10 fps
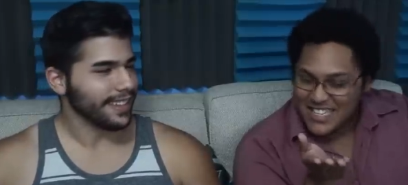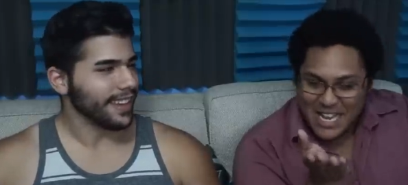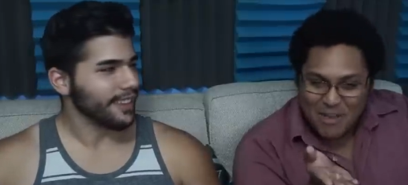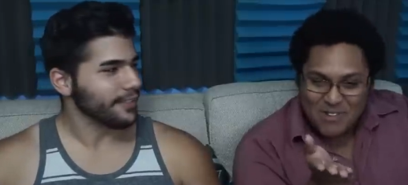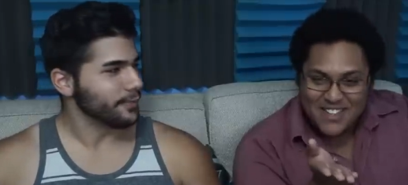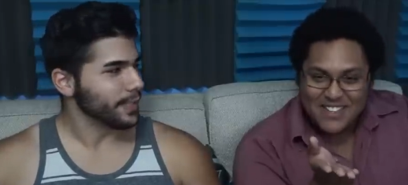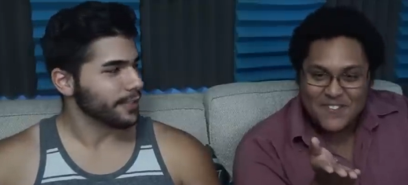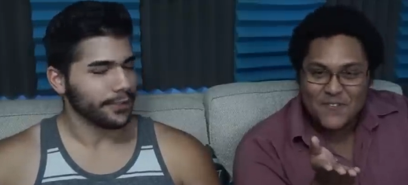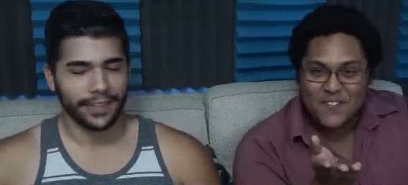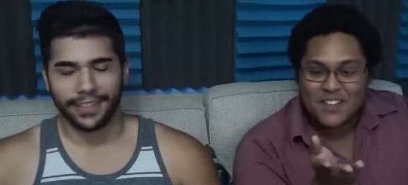Speaker 1: you, me?
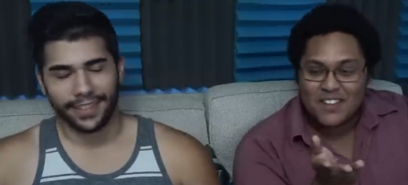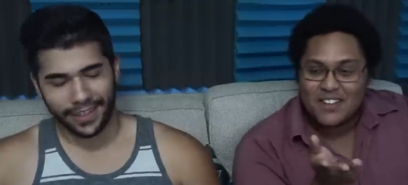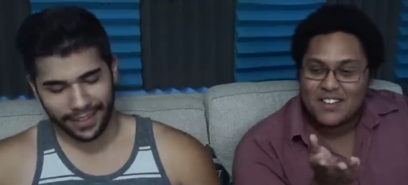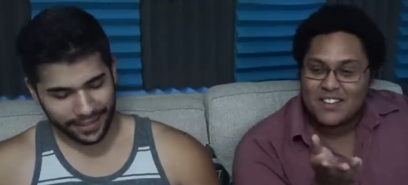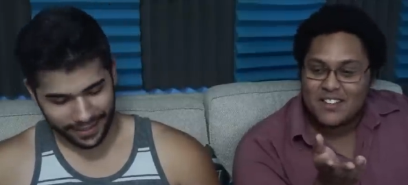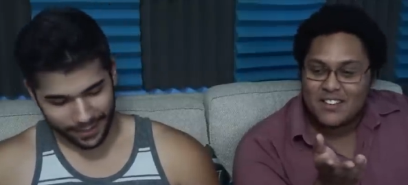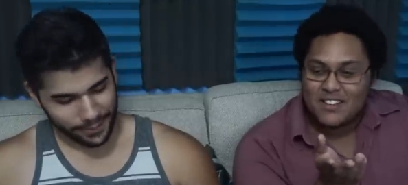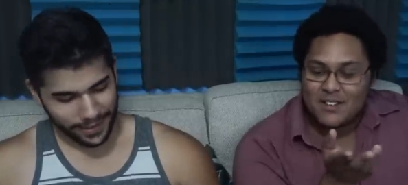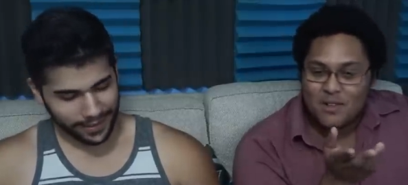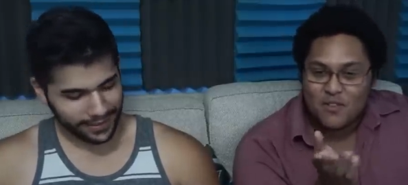much fun. Yeah, same
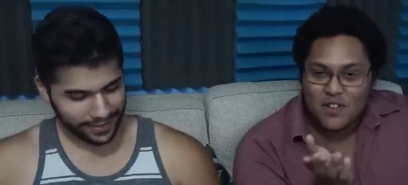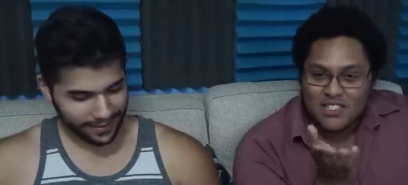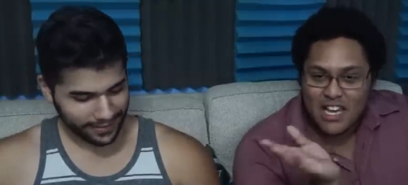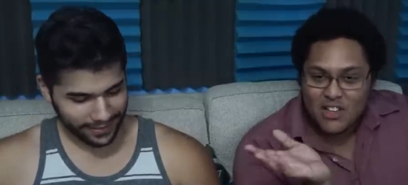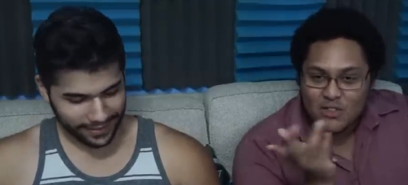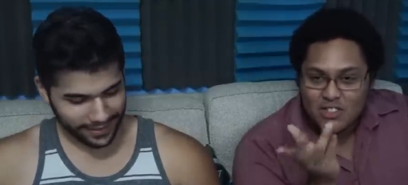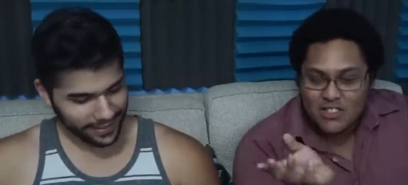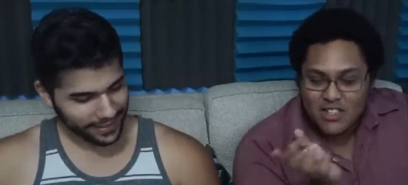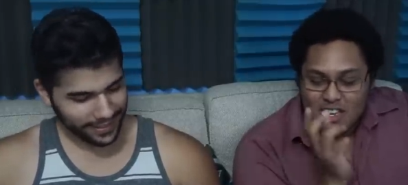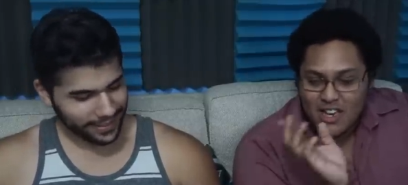man. And friends like you and
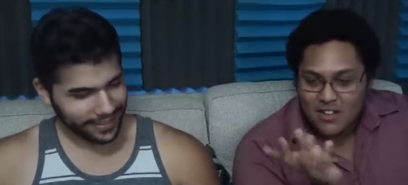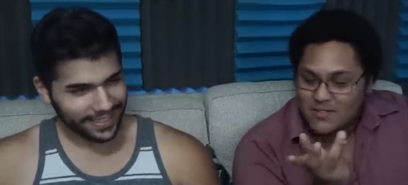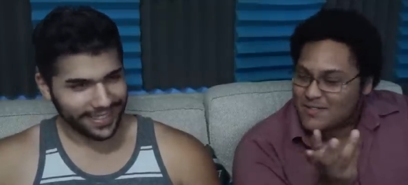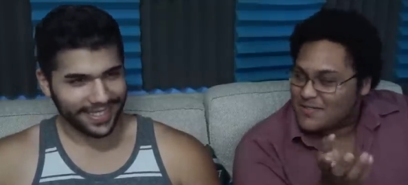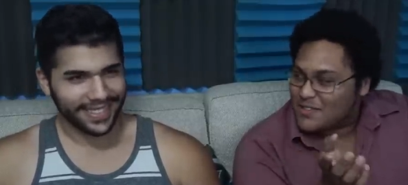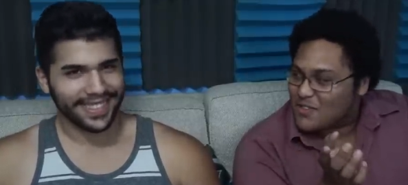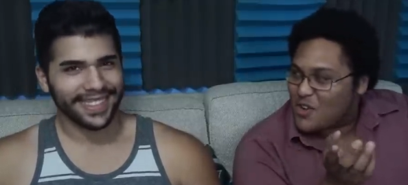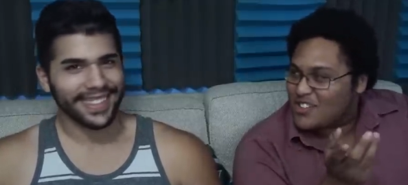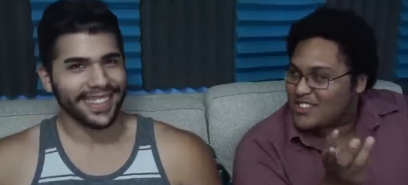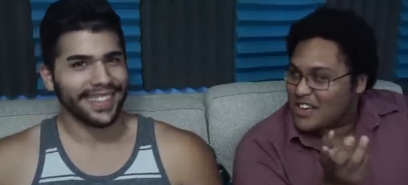shit, yeah. Of
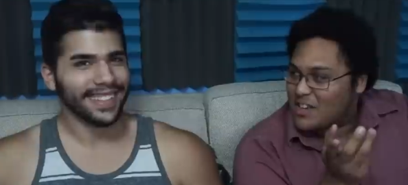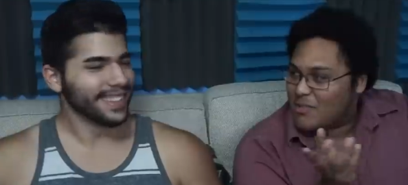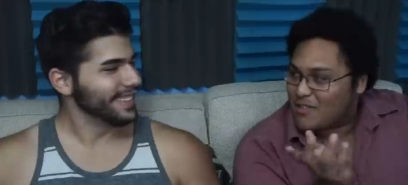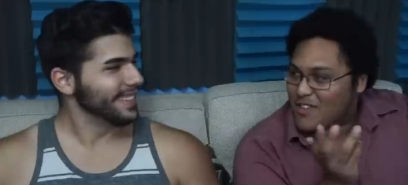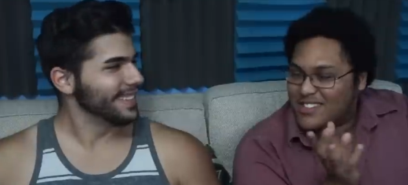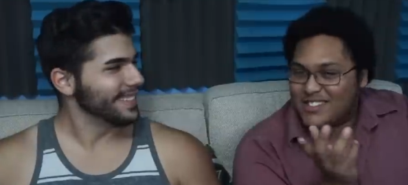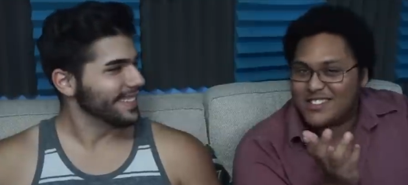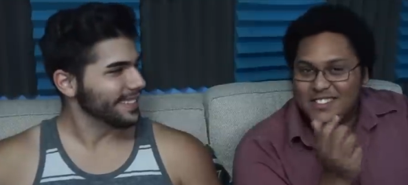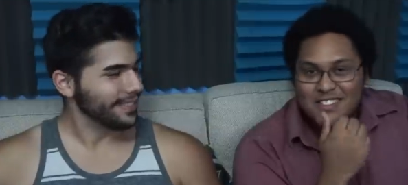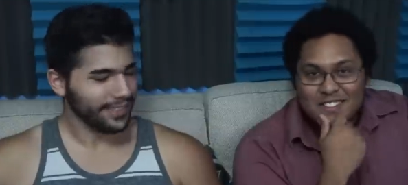course, I'll keep my
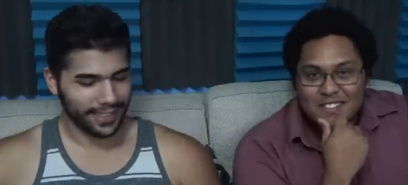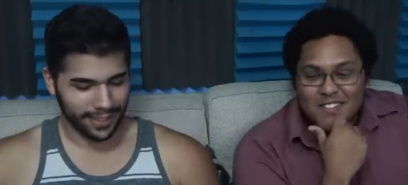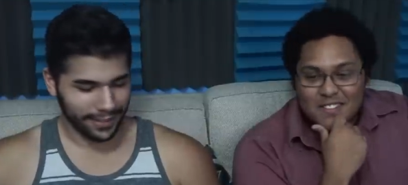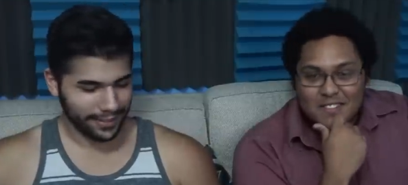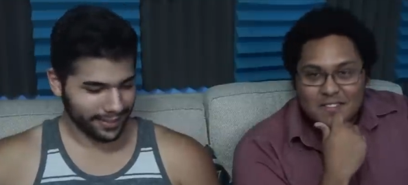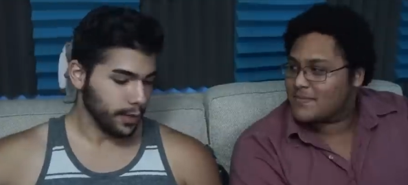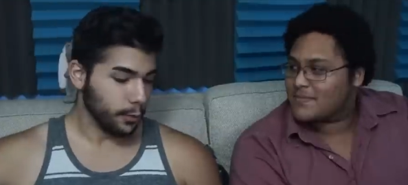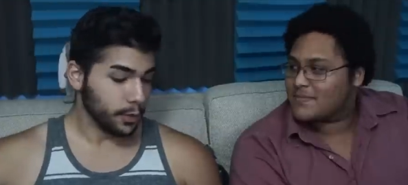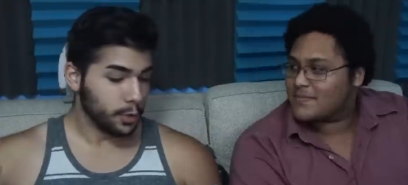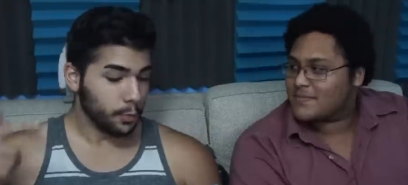friends. So,
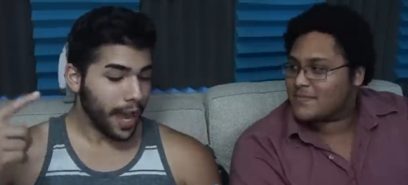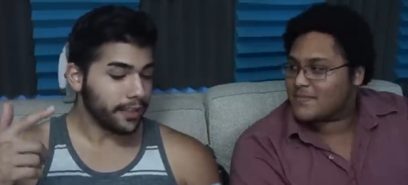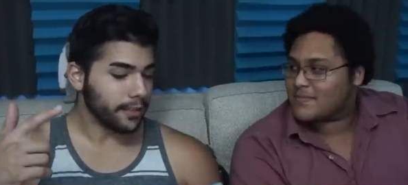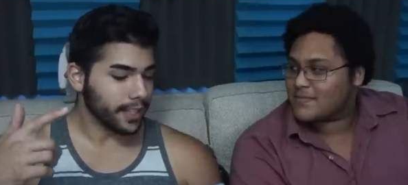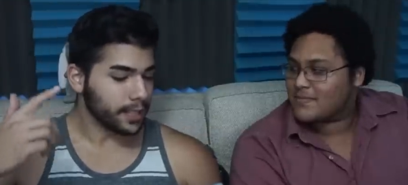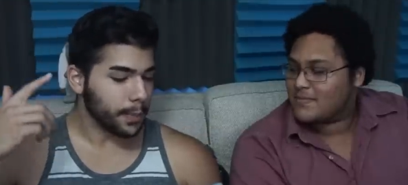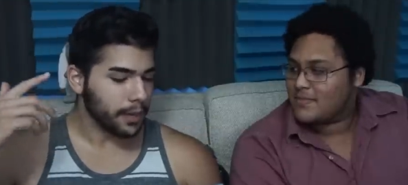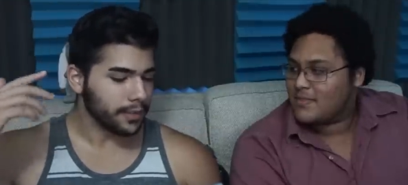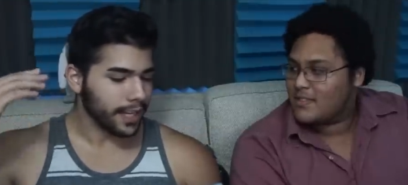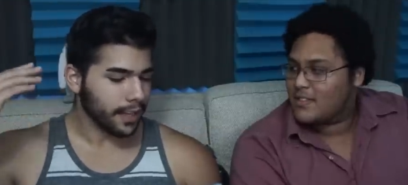would you
Speaker 2: rather
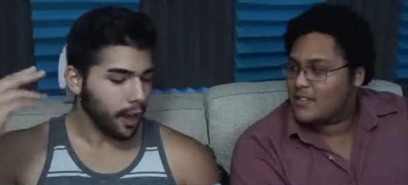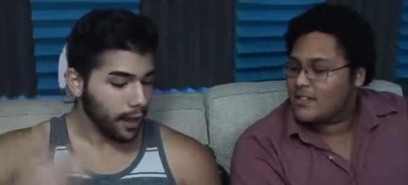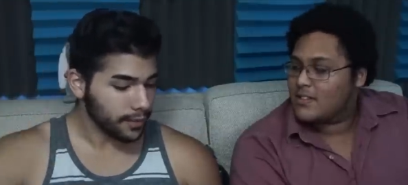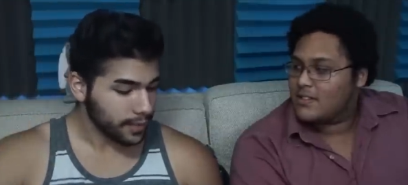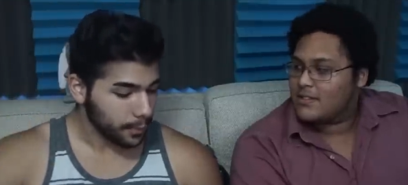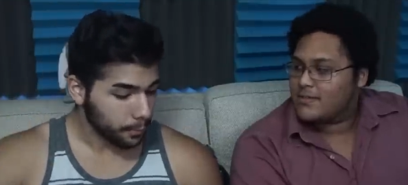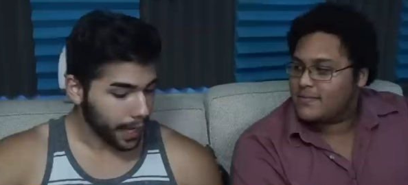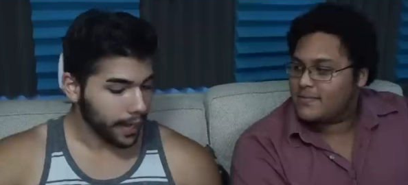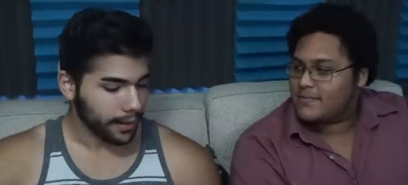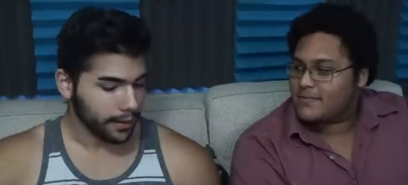experience a constant
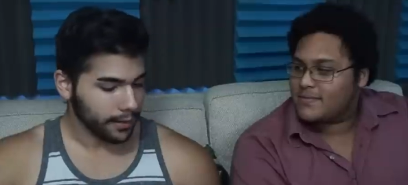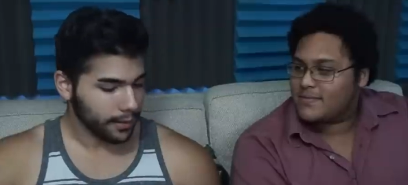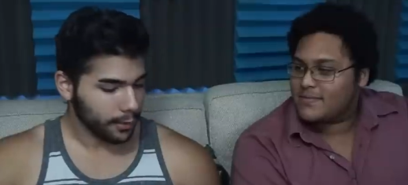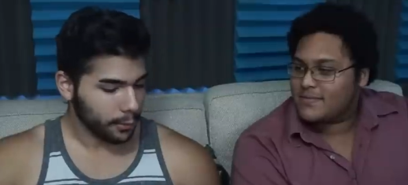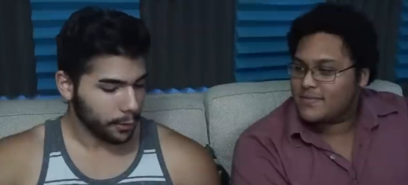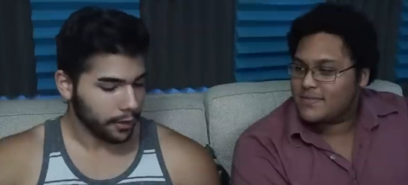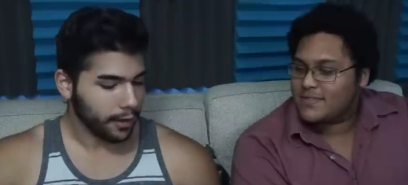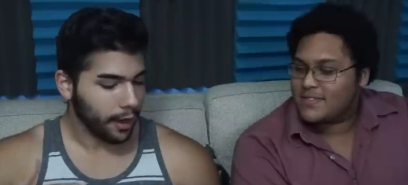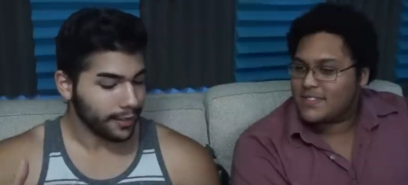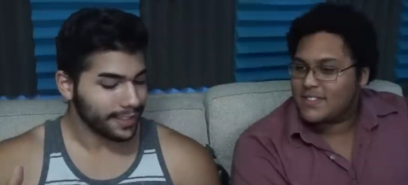pain or a
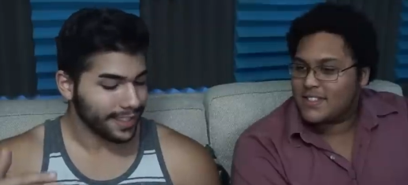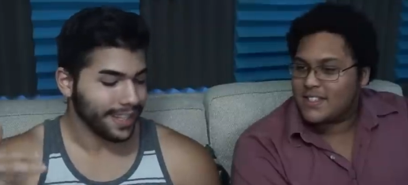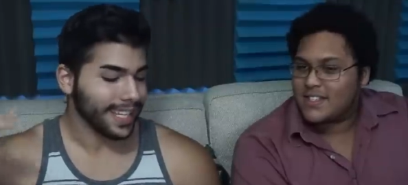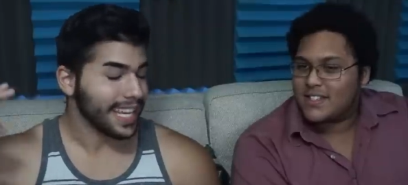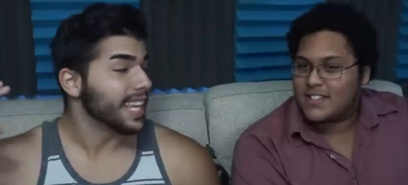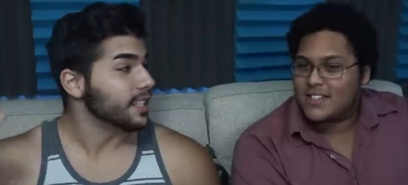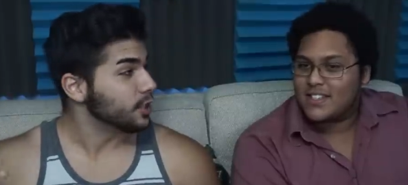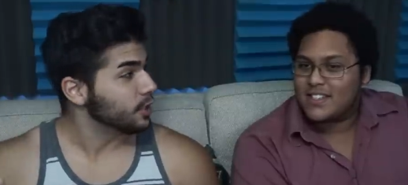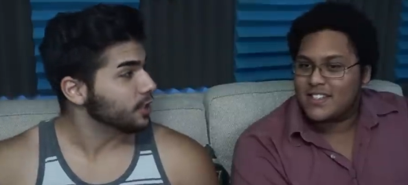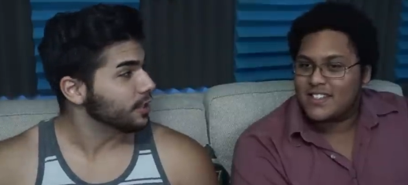constant
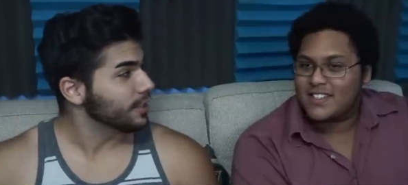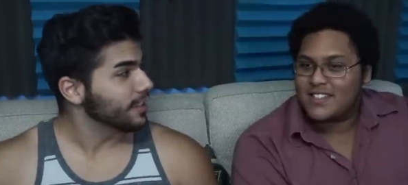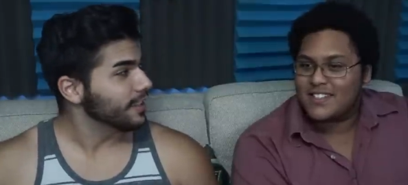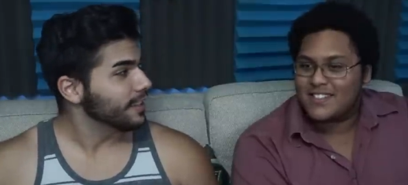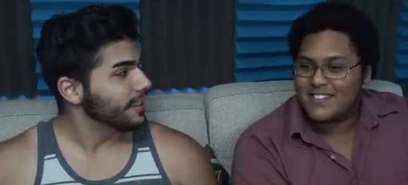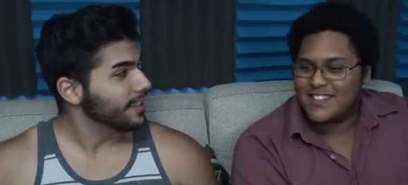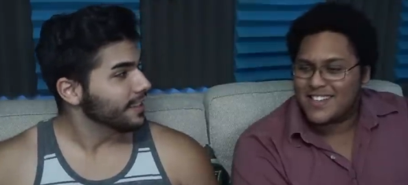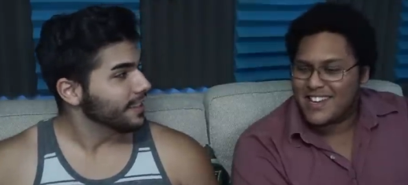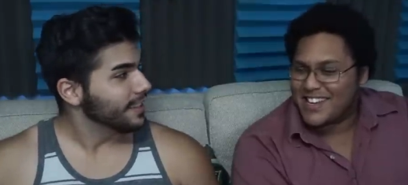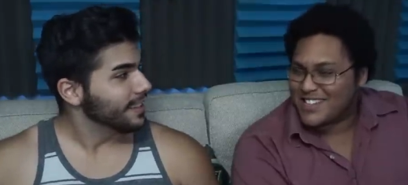itch?
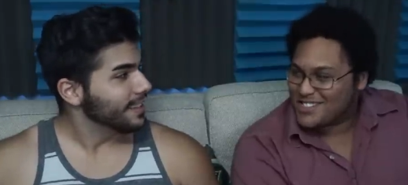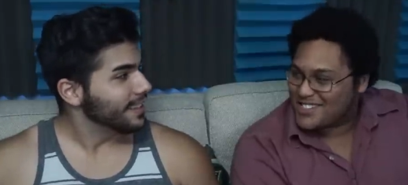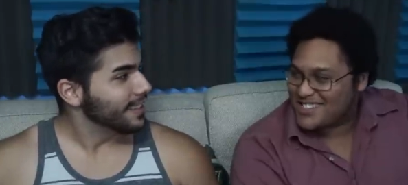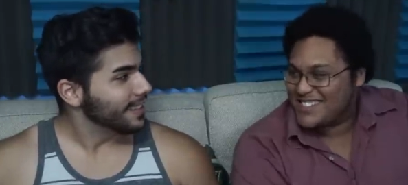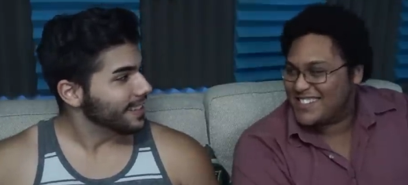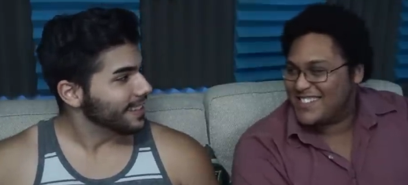Itch.